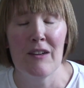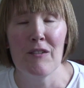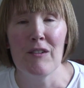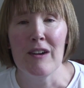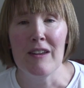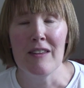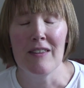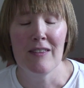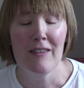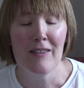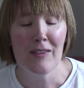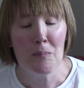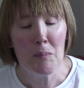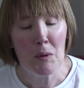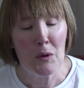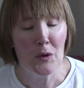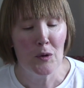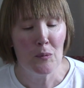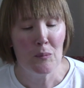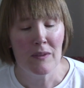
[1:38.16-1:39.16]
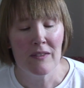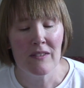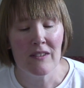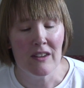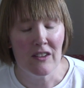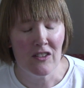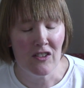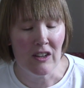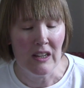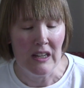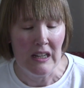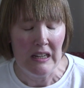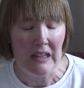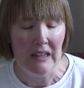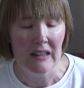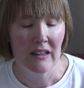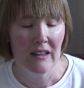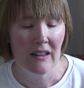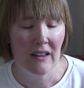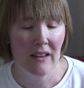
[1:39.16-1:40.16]
Right, this poem, Stitching,
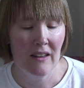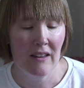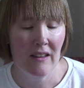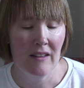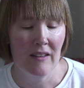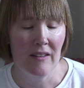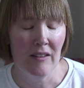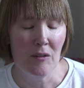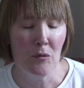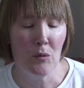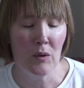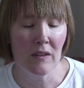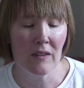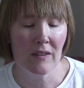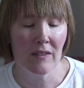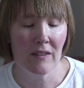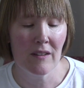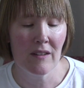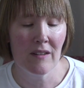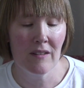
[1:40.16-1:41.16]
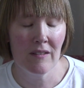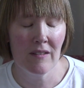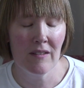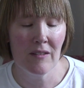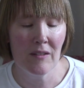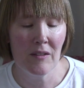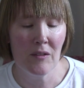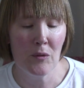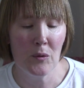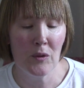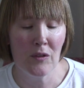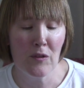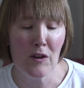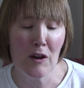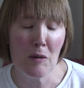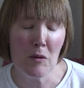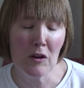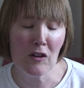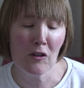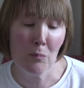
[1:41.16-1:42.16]
was
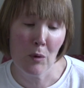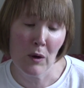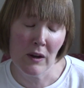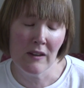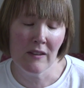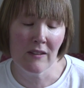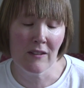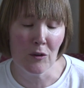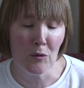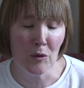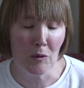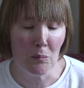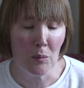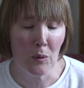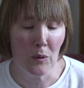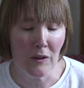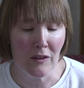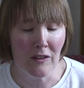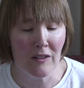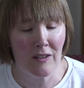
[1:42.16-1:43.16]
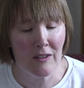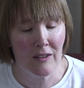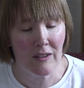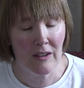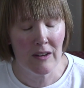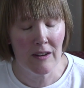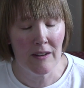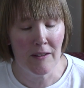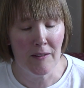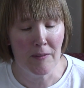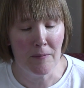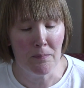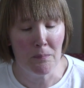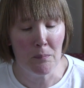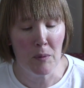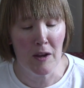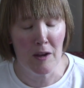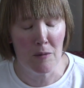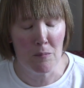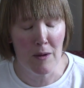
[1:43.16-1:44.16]
very much praised at one point
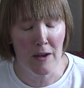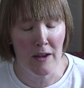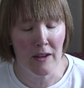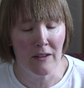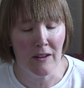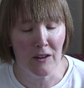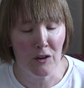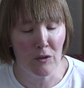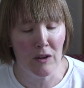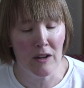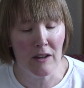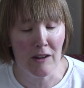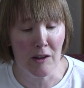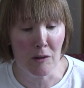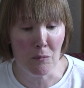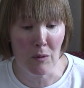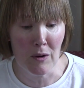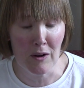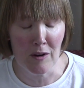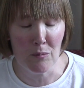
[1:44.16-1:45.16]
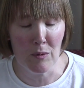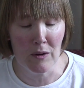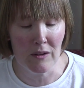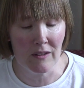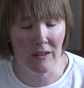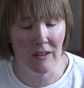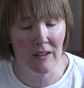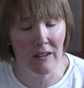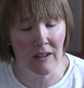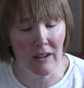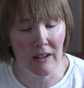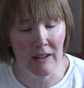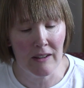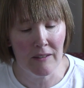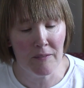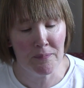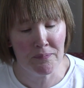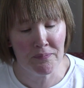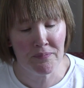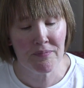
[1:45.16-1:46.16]
by a man I greatly admire, Brendan
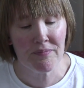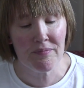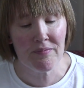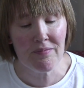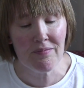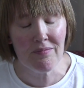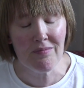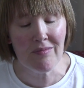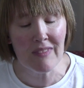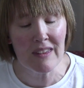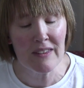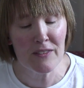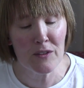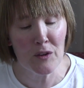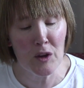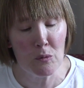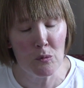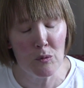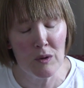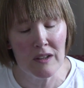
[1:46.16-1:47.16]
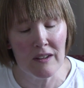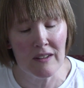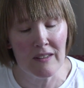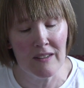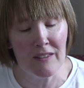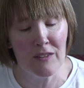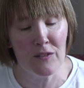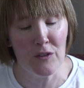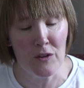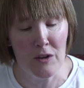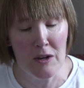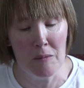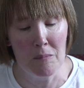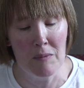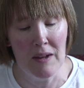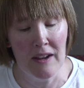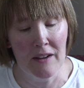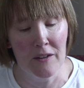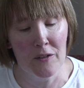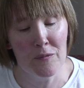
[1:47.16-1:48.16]
Kennelly, so I'm reading this for him
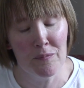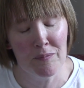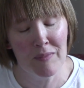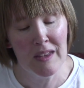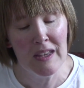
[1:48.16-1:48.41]
now.